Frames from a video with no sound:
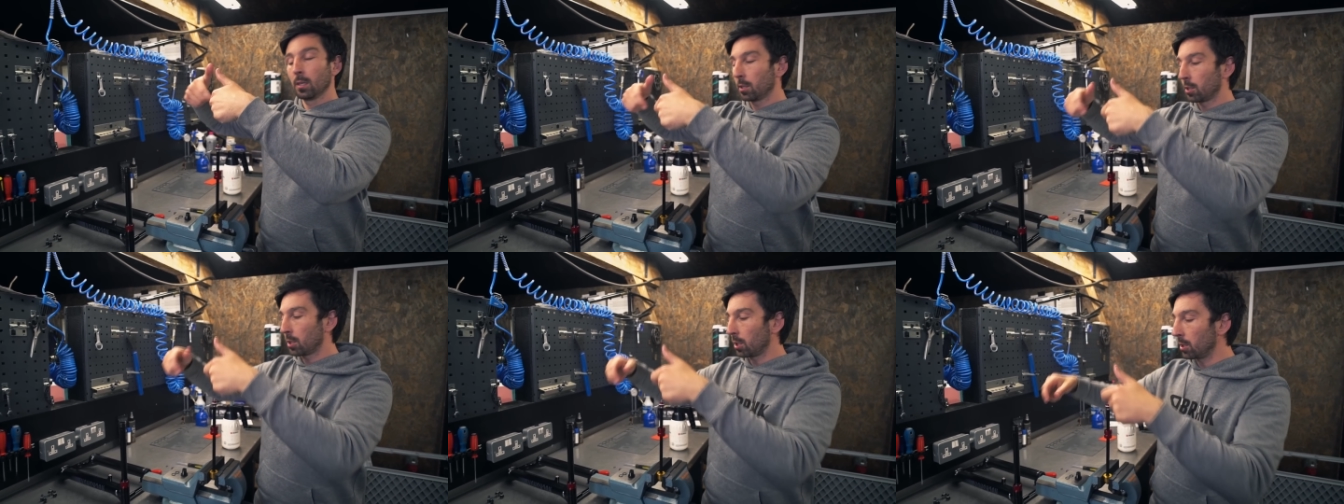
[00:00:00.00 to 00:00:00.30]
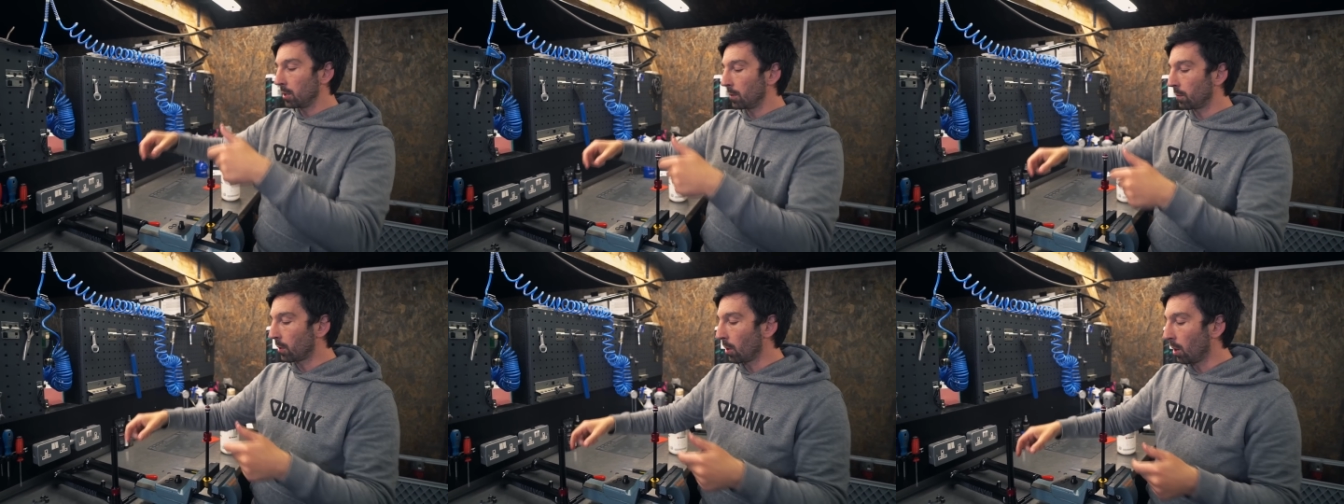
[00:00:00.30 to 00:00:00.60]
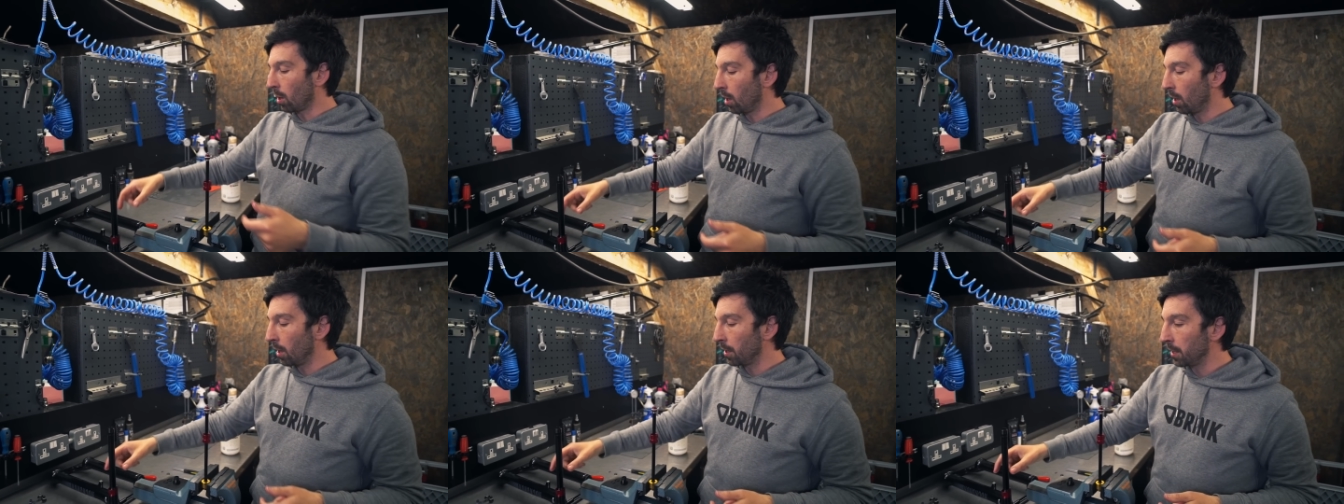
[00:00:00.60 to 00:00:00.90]
So you've
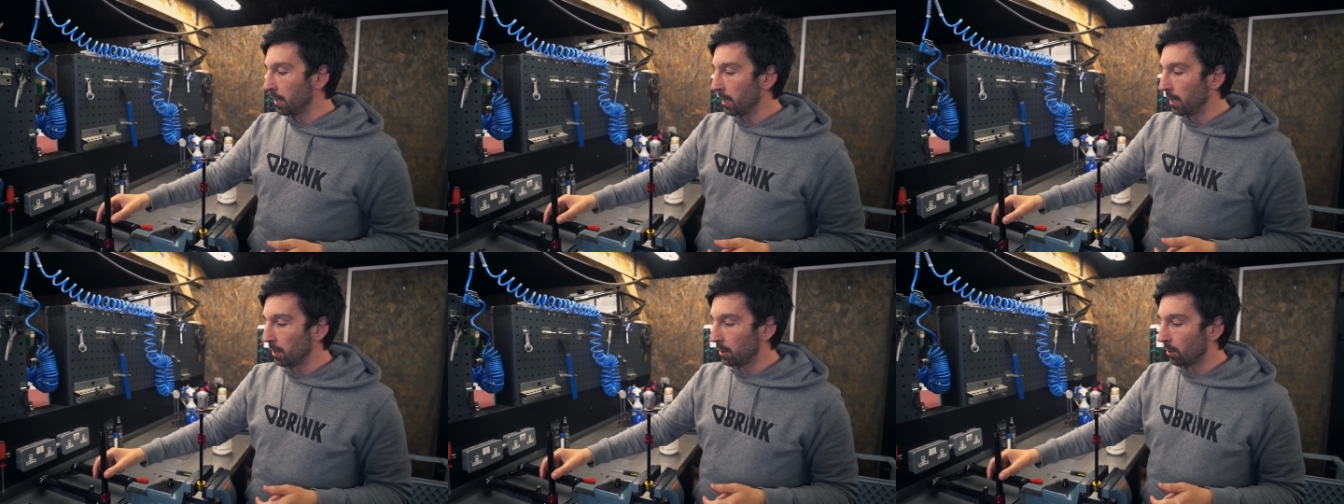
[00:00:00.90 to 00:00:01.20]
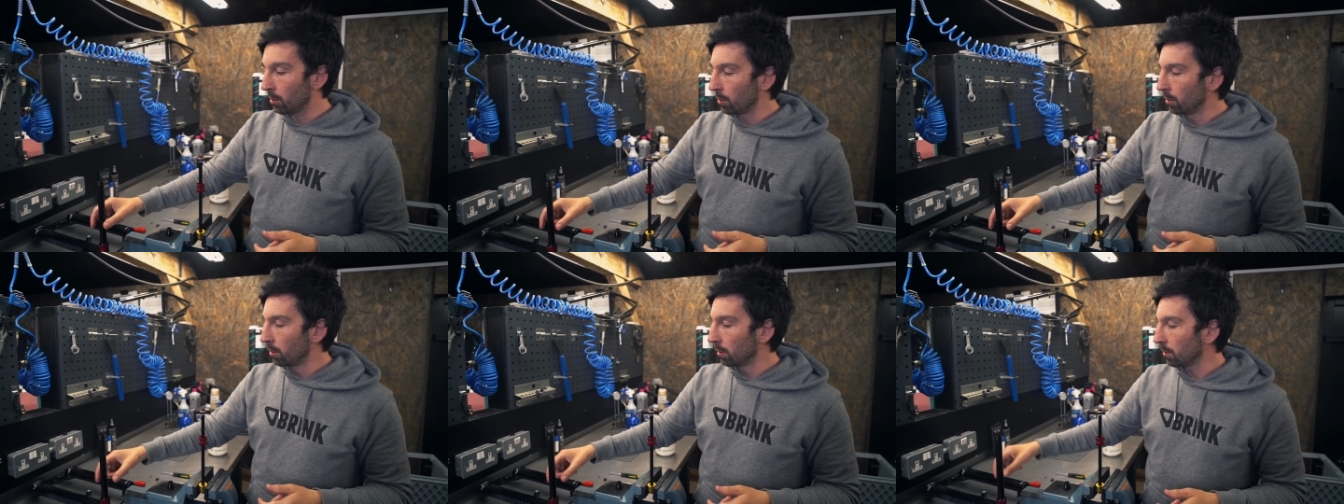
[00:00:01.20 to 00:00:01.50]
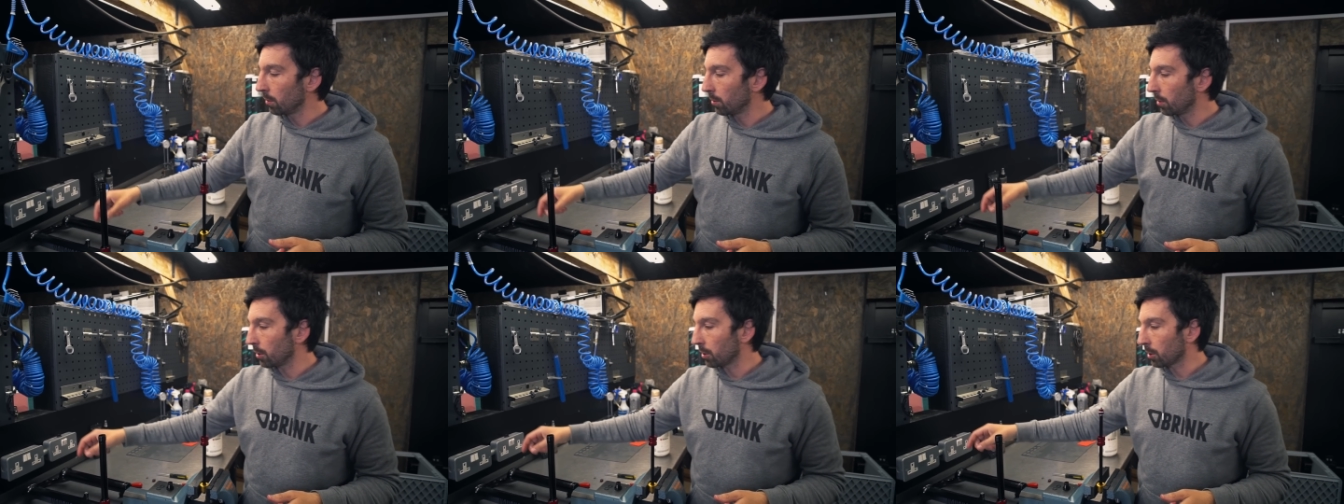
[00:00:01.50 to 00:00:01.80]
got a needle
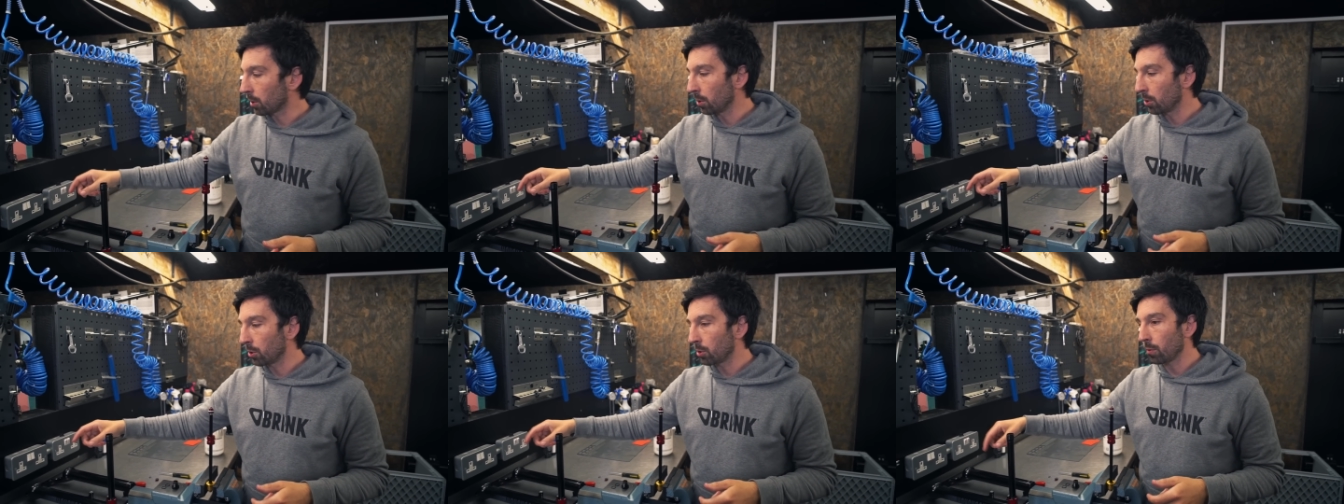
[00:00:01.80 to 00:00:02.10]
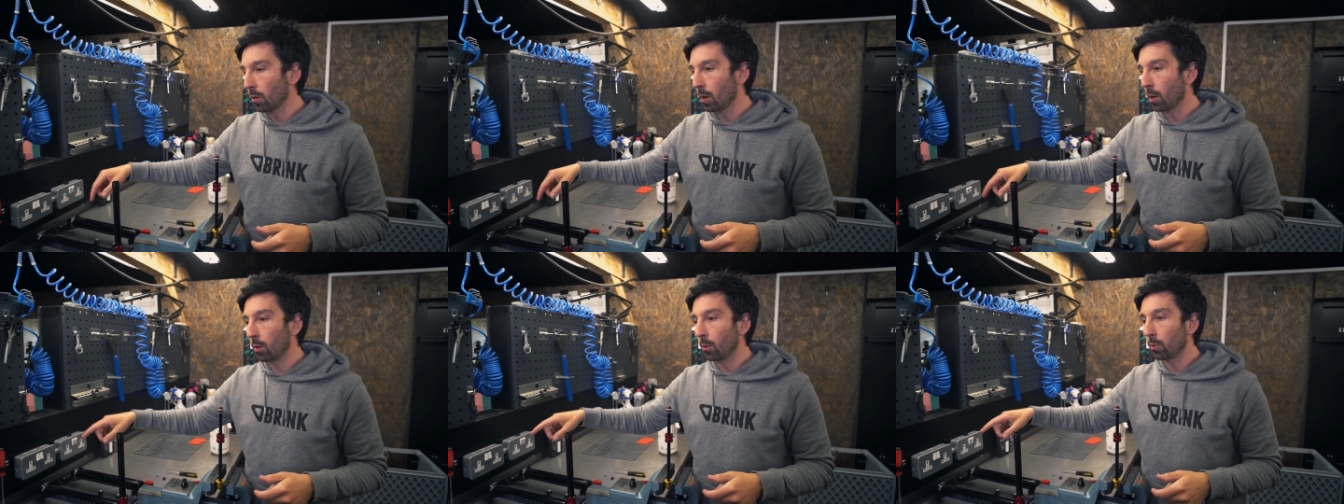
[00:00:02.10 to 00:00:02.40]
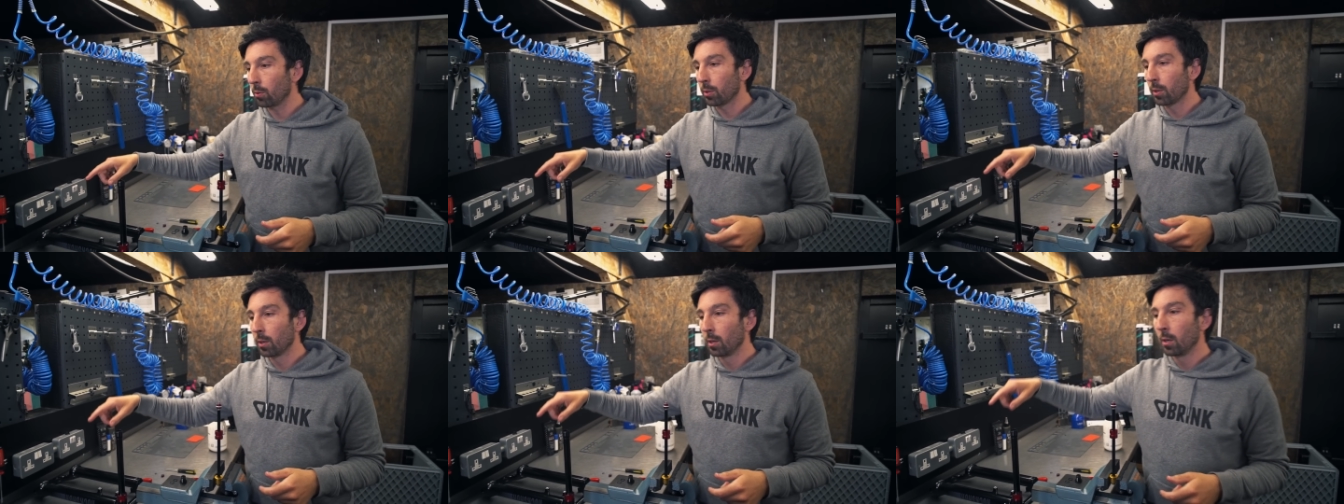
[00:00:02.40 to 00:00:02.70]
that's
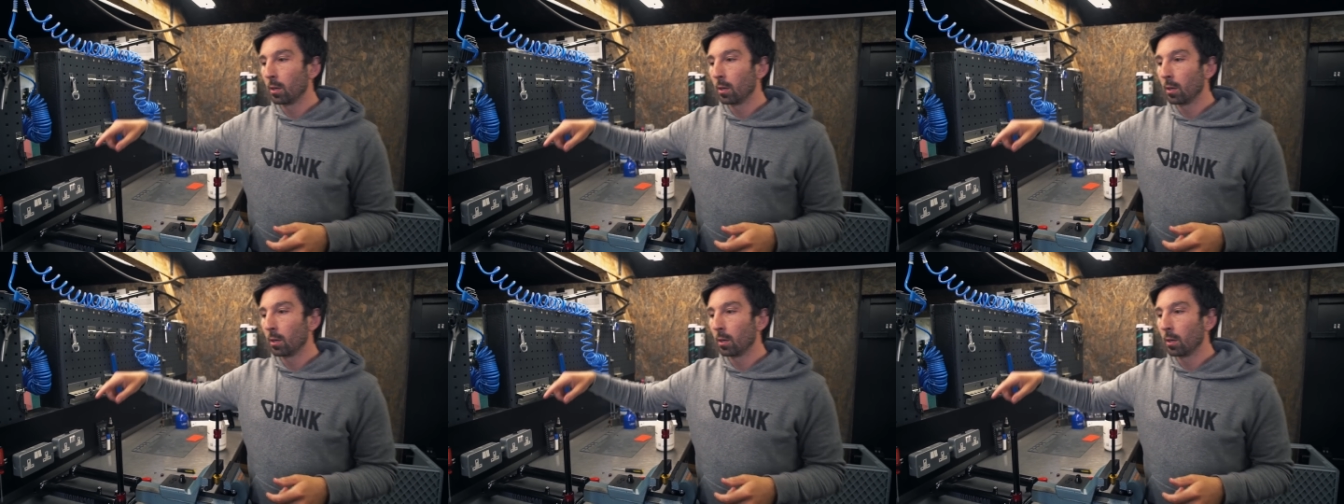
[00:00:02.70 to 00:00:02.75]
controlled